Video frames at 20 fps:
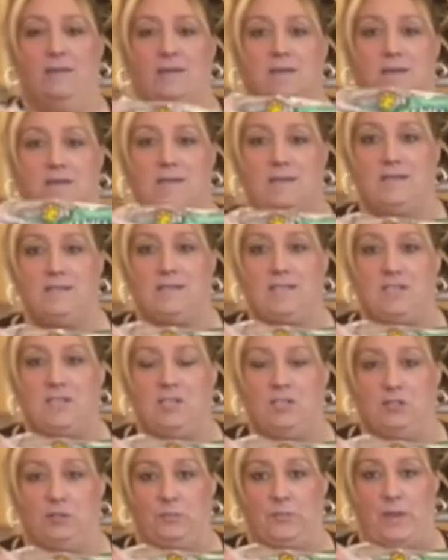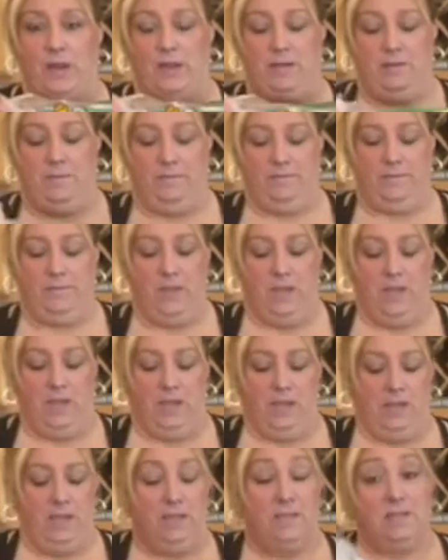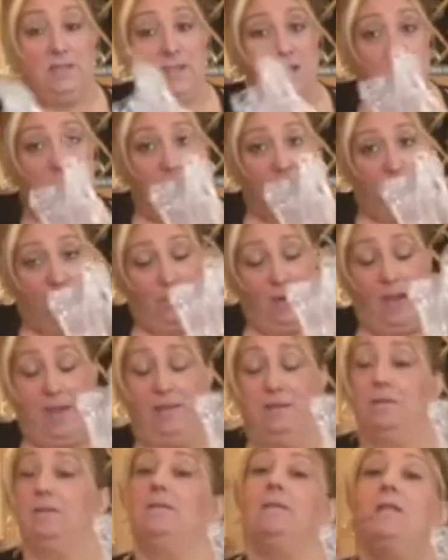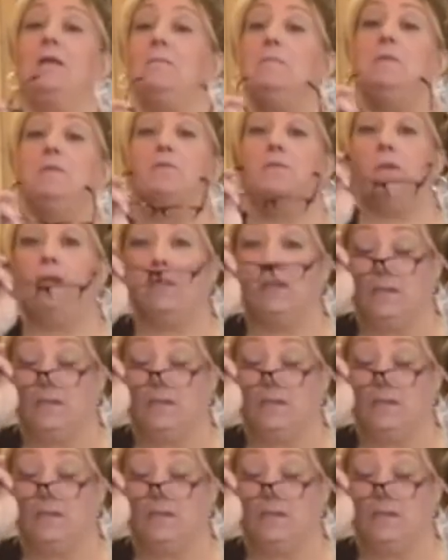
Ezekiel bread? Ezekiel bread, let me read it